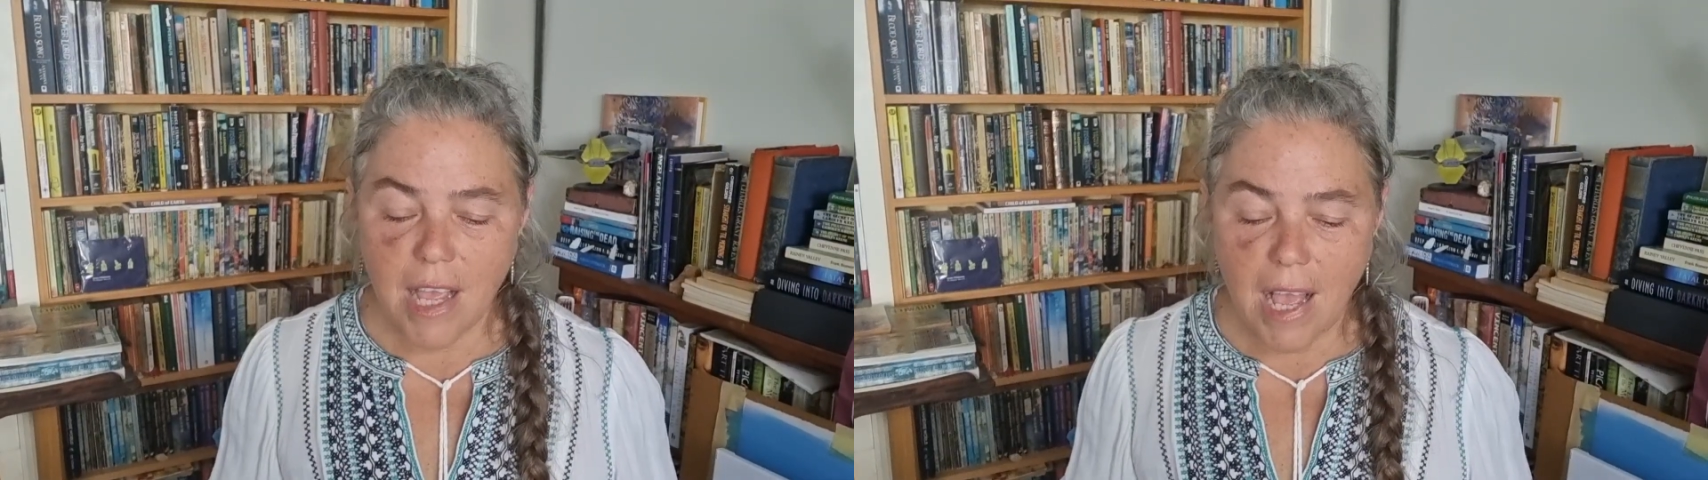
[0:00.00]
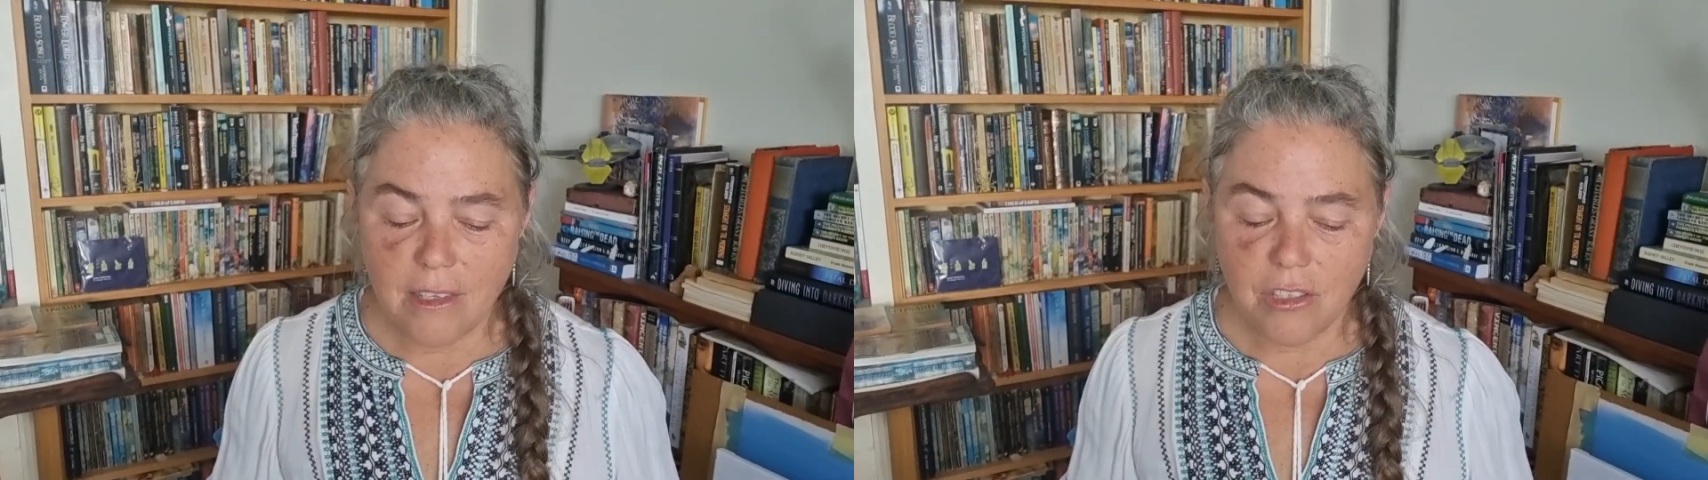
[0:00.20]

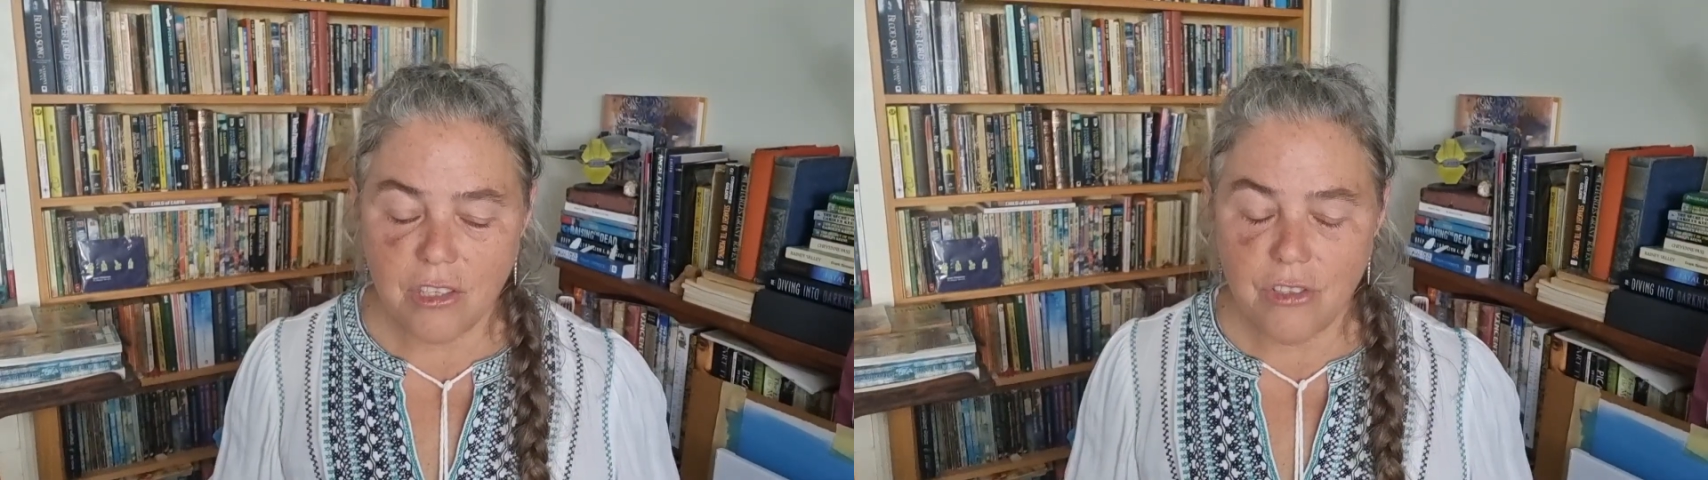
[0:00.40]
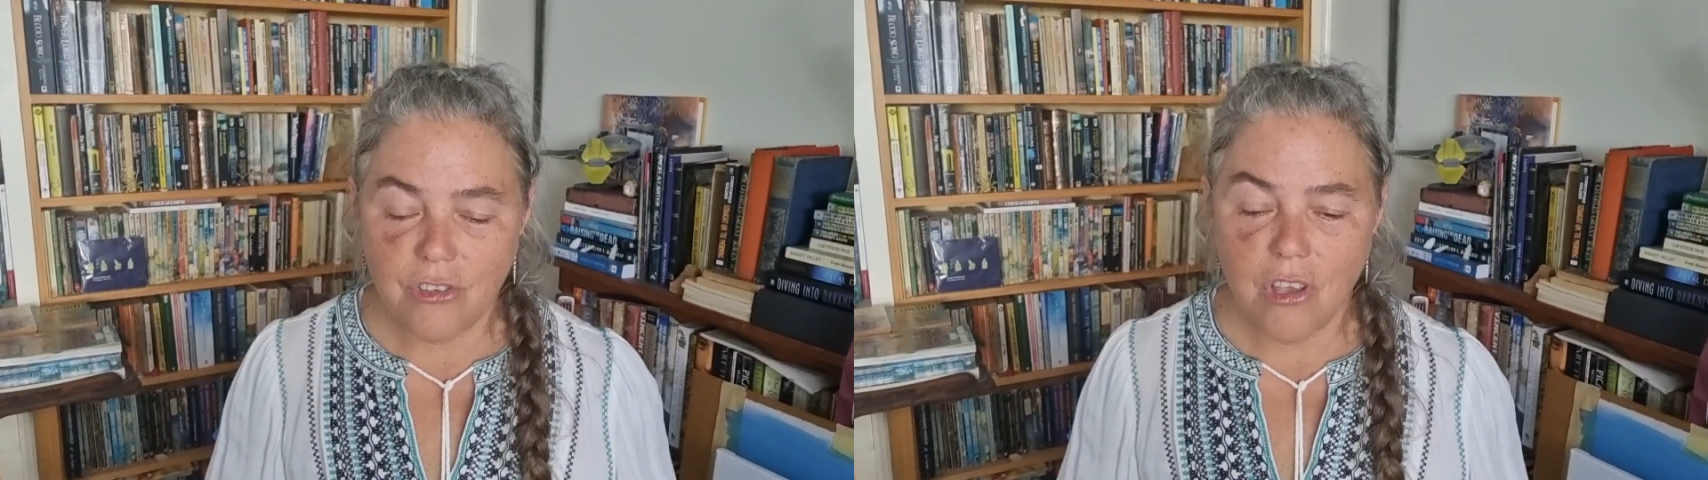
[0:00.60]
as
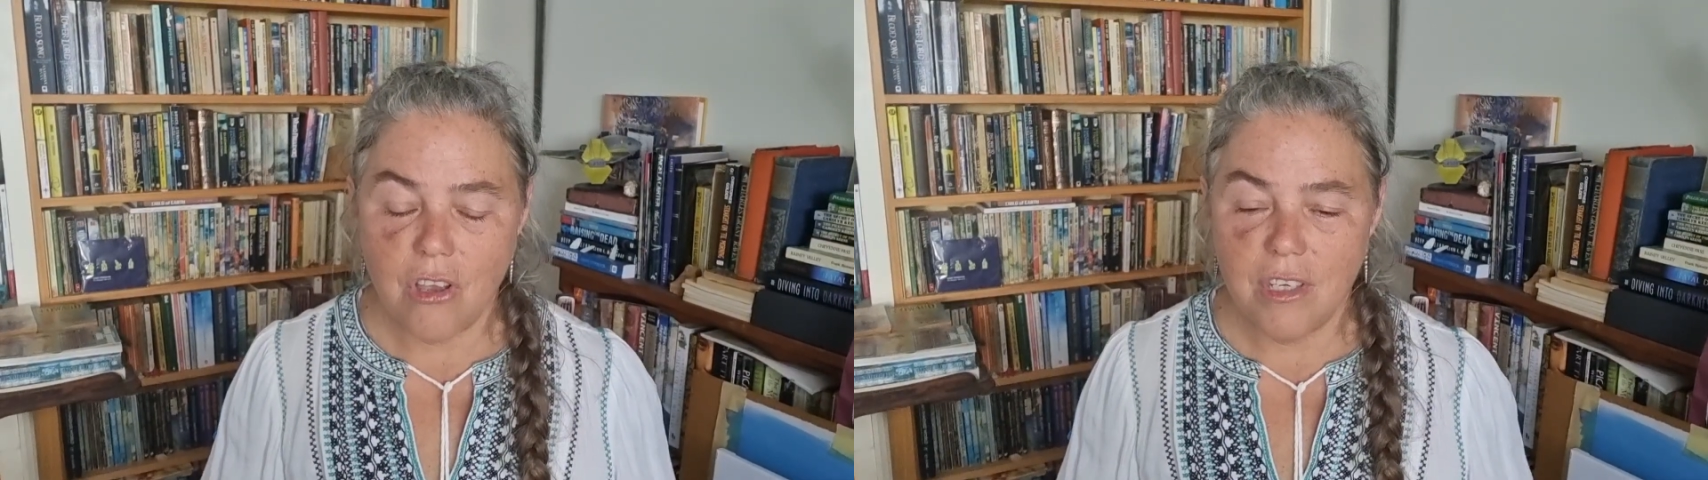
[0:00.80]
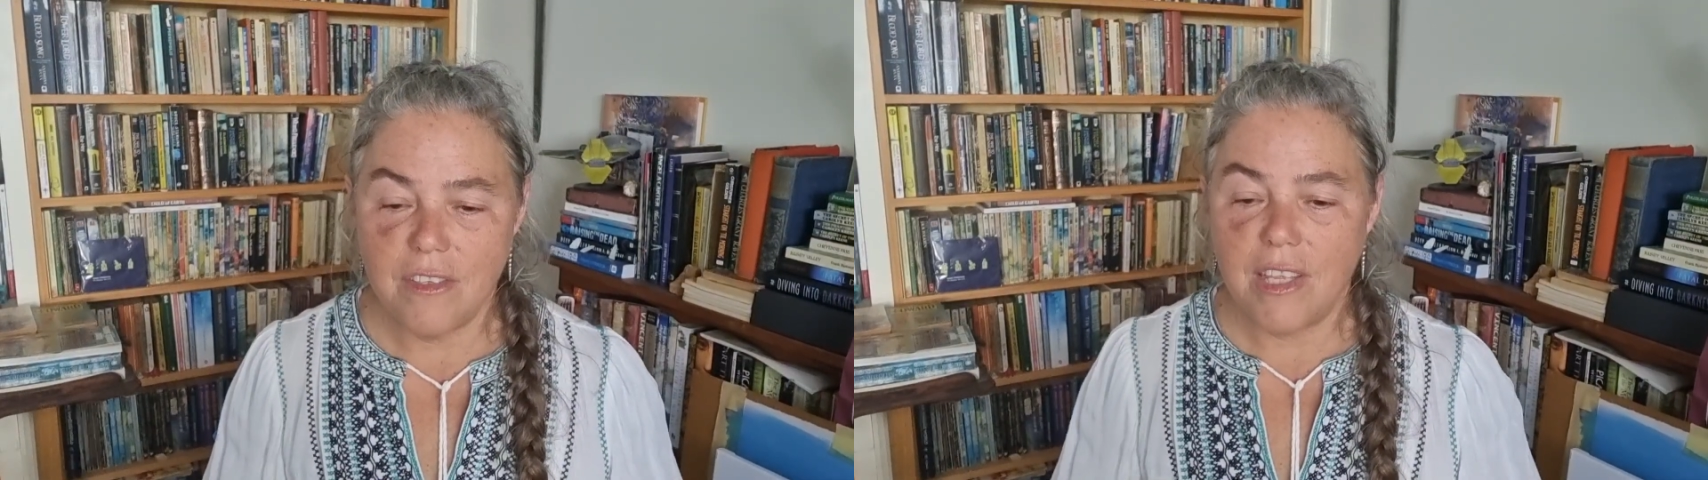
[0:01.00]

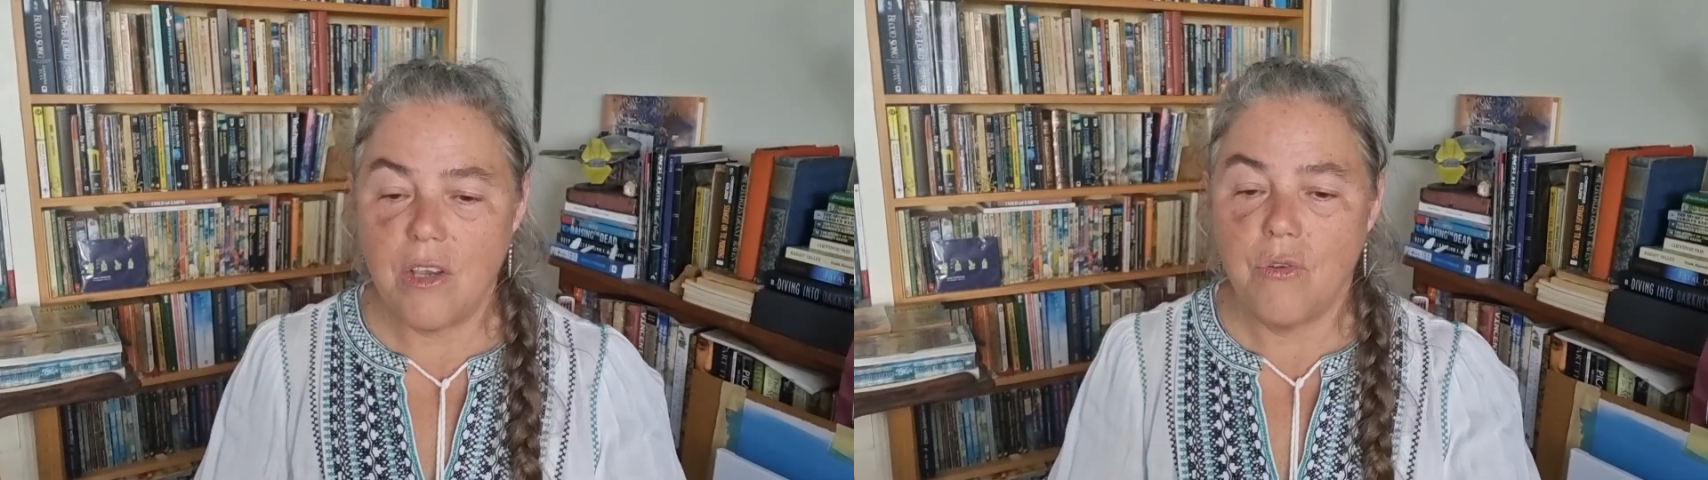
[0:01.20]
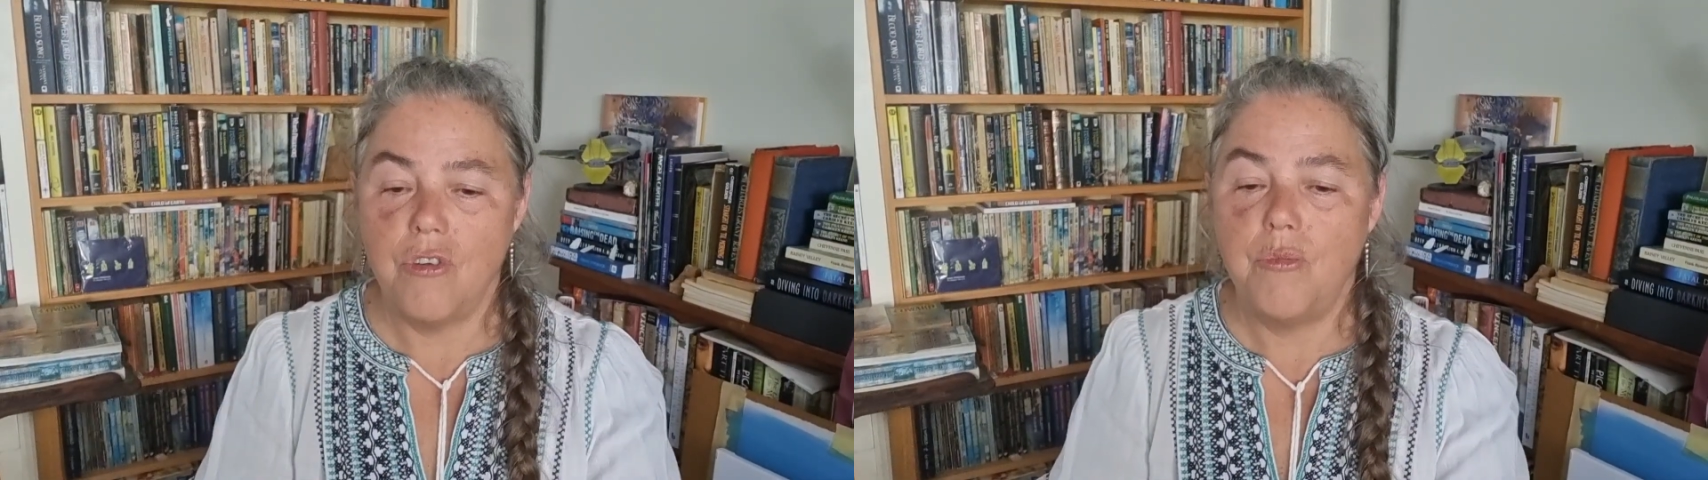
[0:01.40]
concerned as they
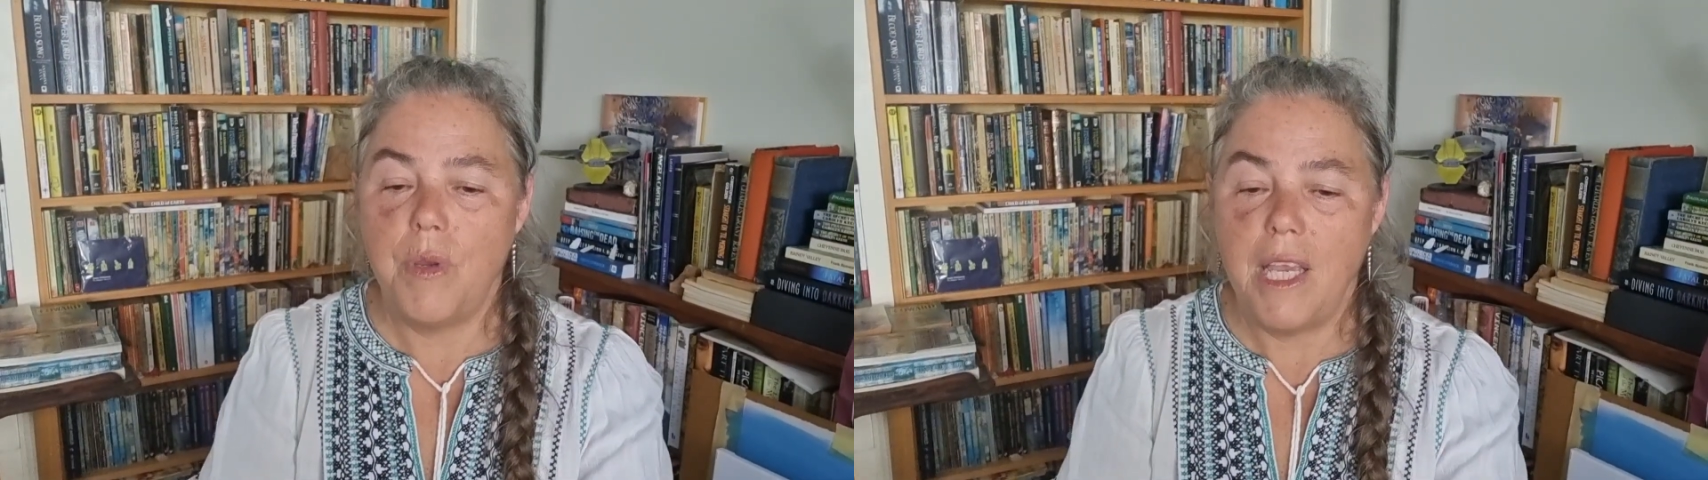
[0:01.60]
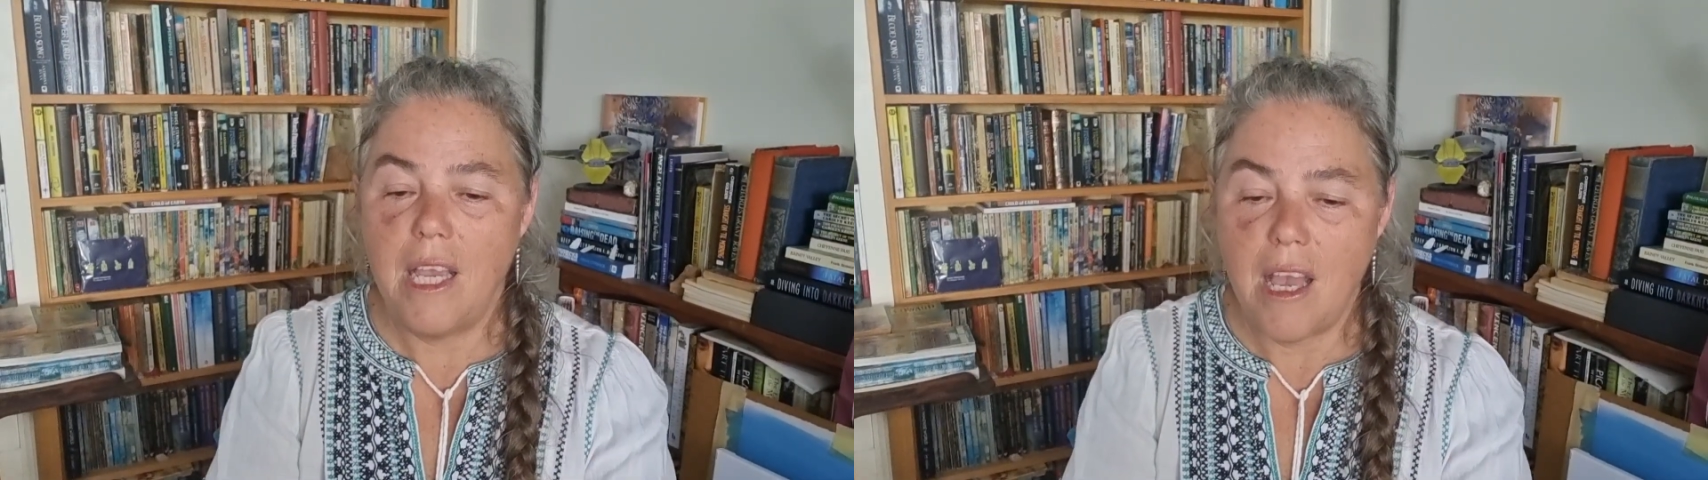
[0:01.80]
could
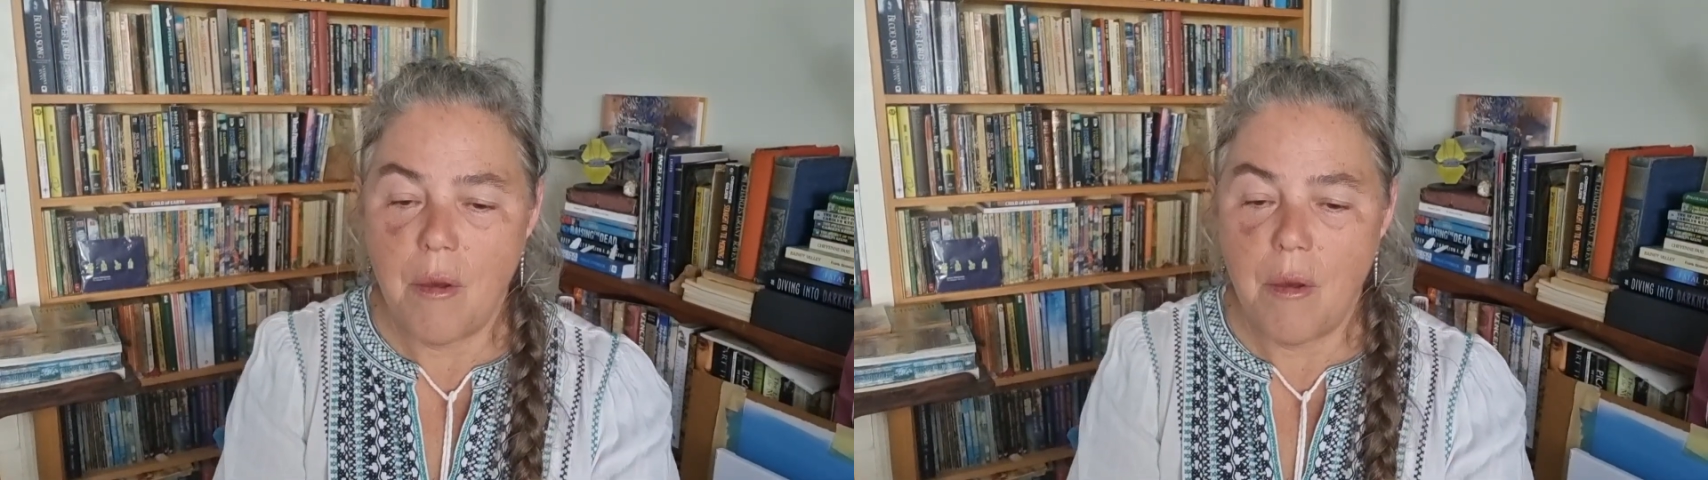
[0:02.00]
be